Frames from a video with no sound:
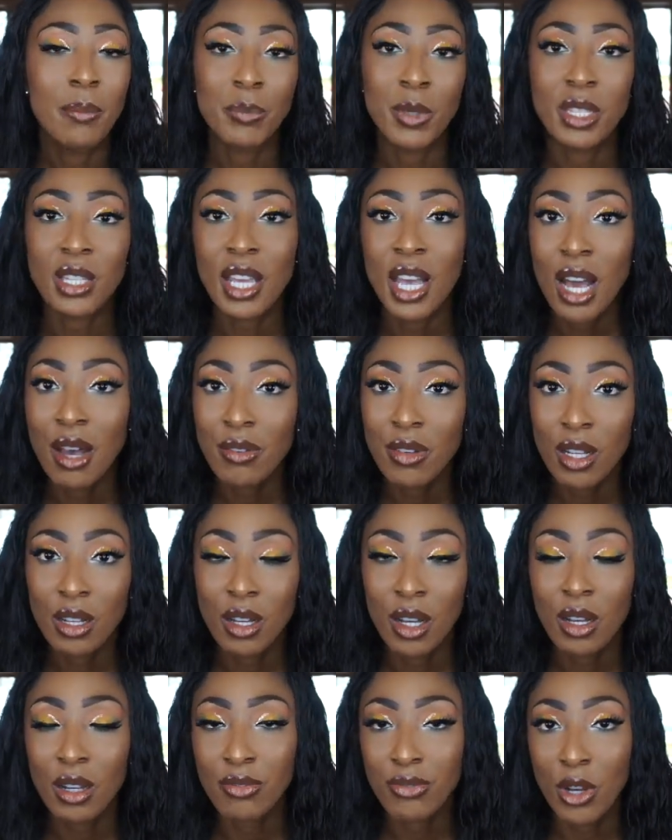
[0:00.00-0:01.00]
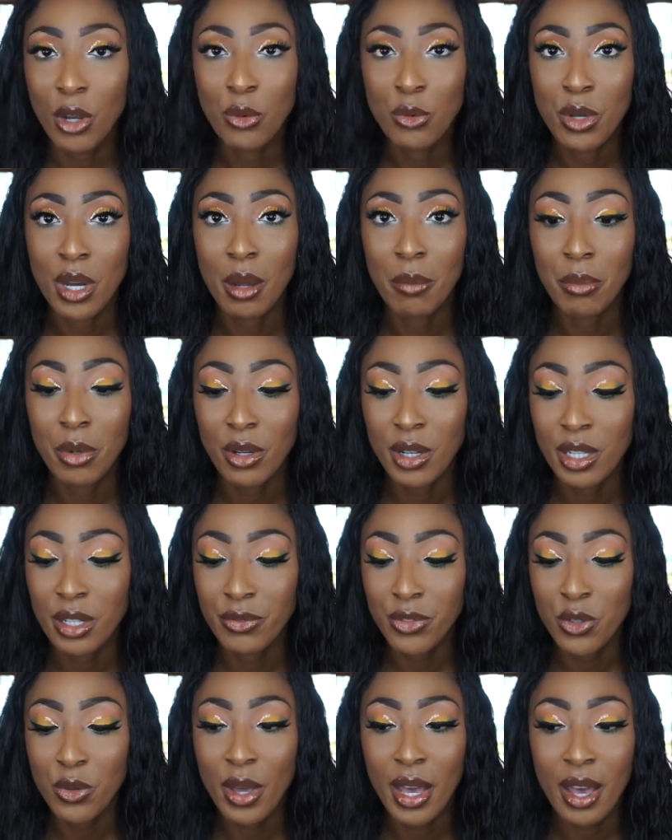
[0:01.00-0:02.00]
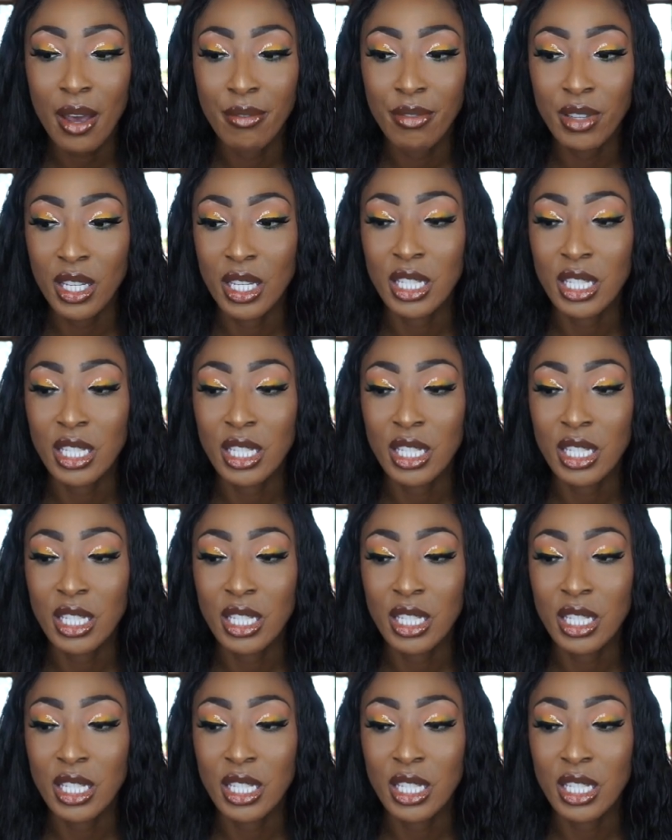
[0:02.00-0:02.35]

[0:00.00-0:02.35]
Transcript: But they have a phone number, and if you have